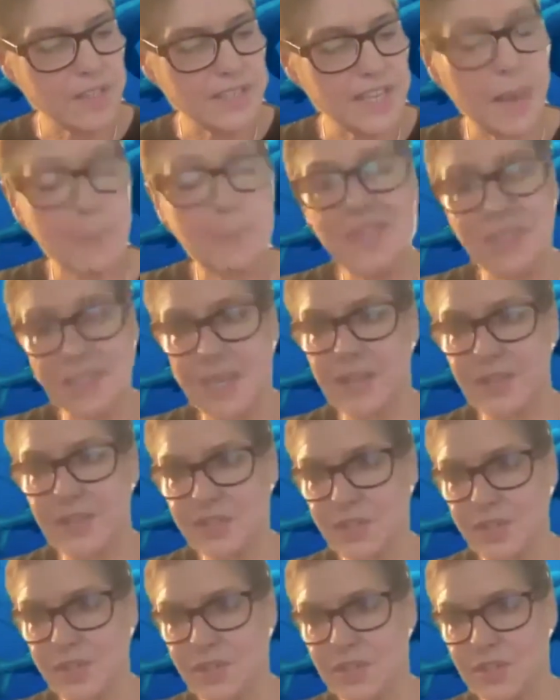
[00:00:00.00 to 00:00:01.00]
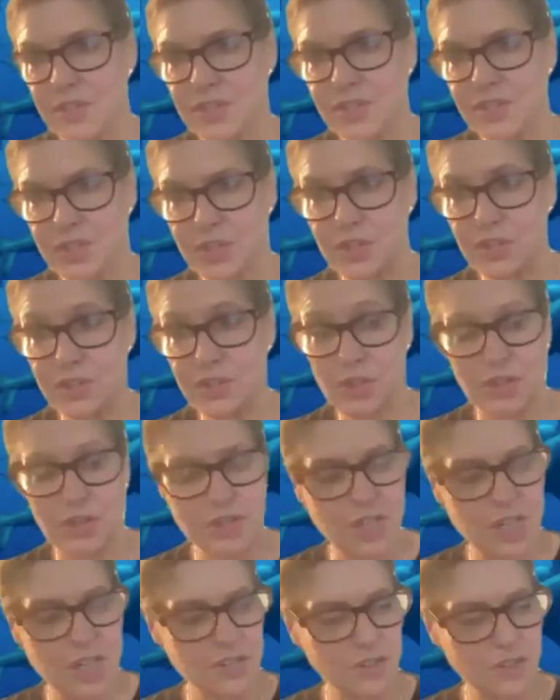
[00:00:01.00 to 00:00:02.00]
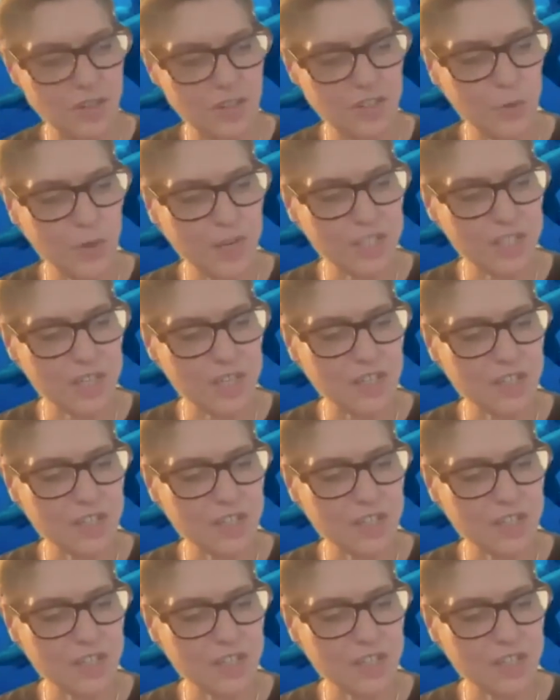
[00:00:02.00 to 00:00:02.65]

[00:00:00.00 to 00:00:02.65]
depth sensors to start to answer this question.